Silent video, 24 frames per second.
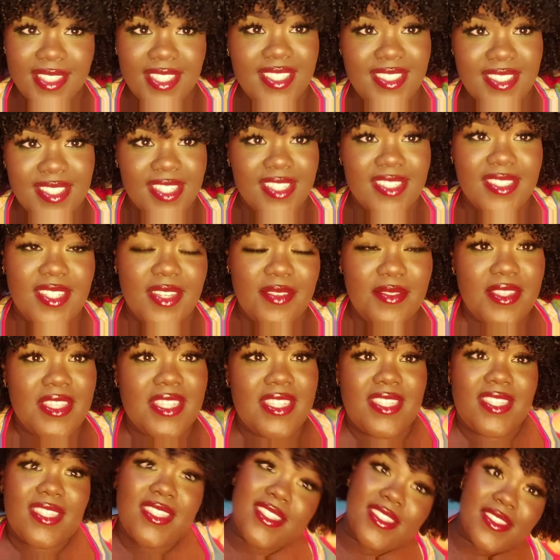is guilty of
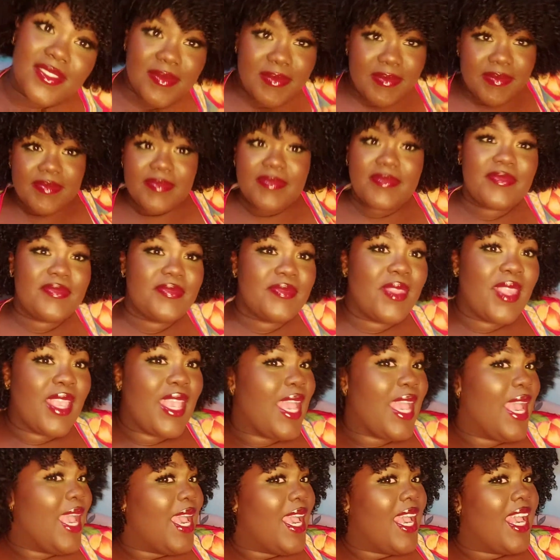this
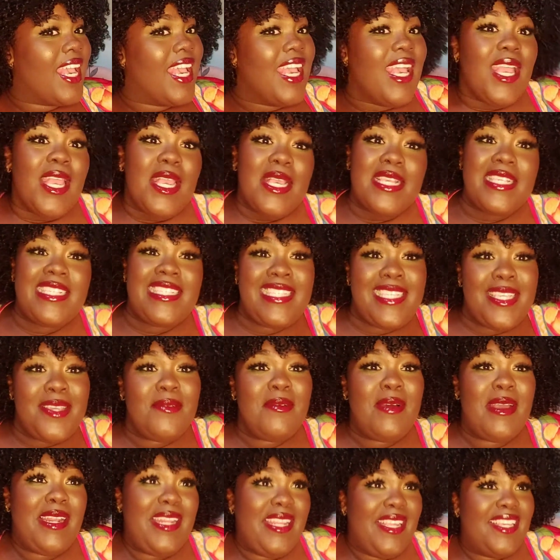see
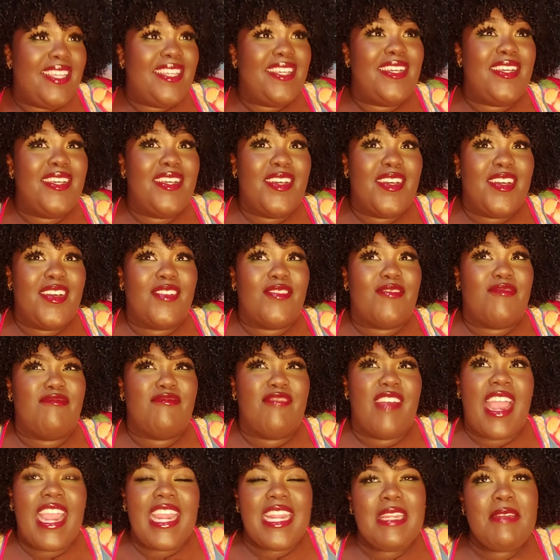when you're
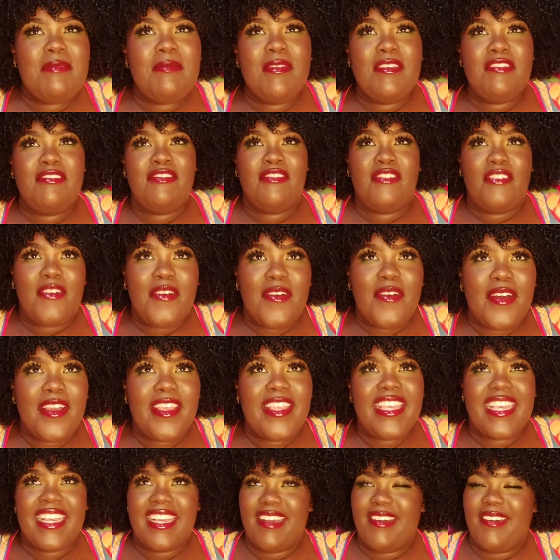right before
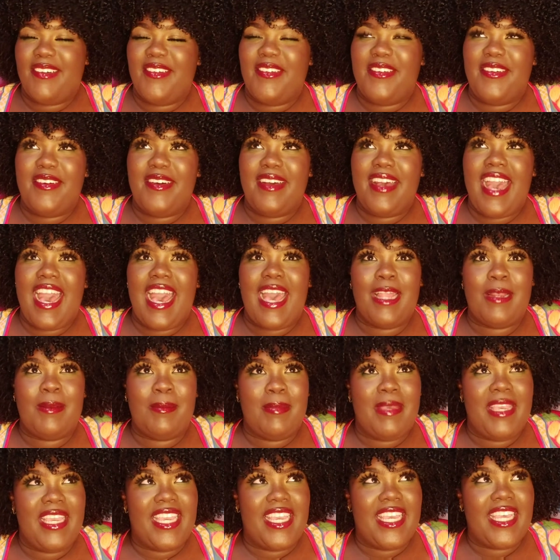you go
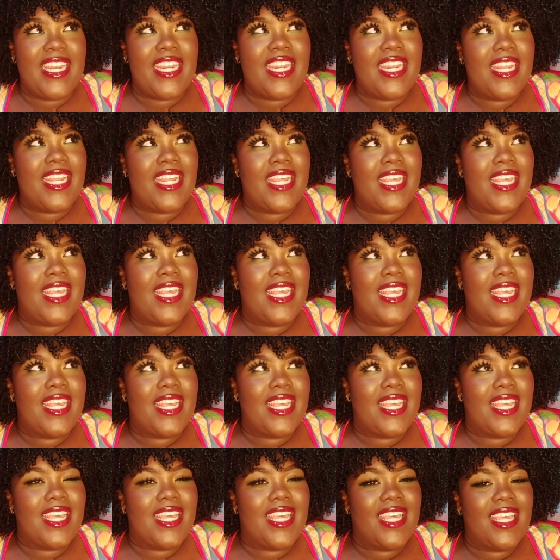and bathe
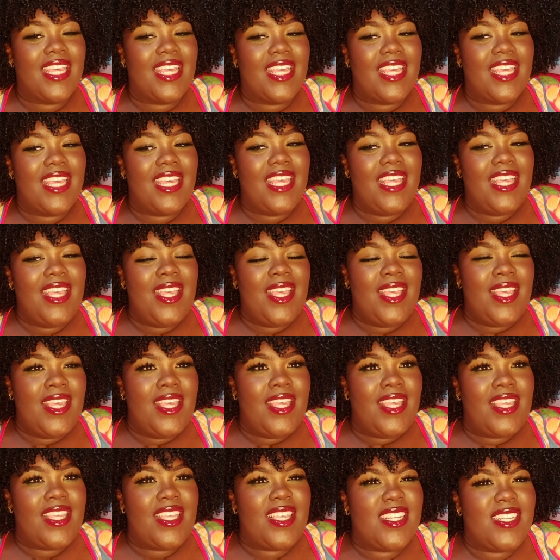
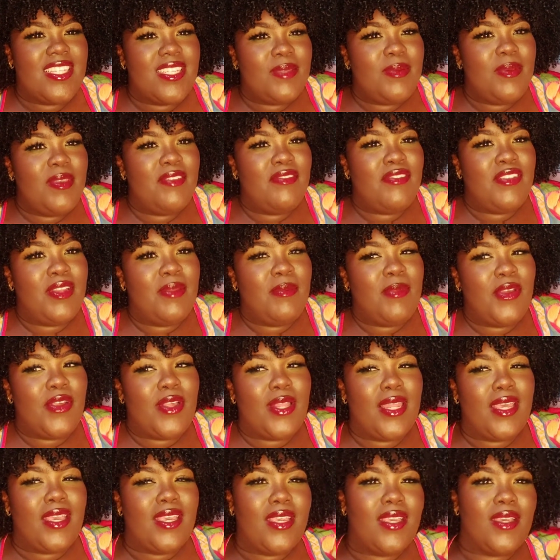you just be in front of the
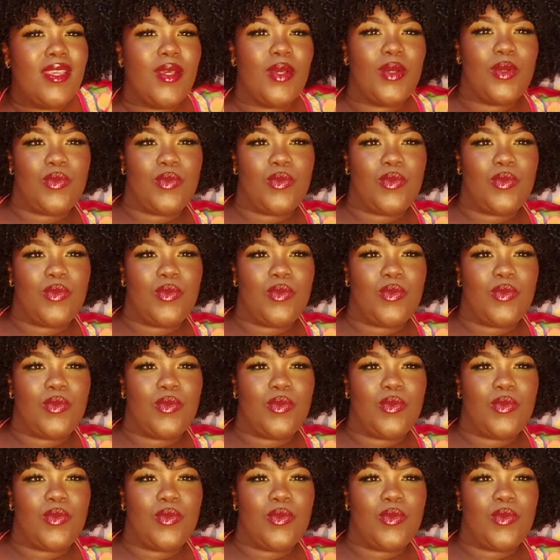mirror like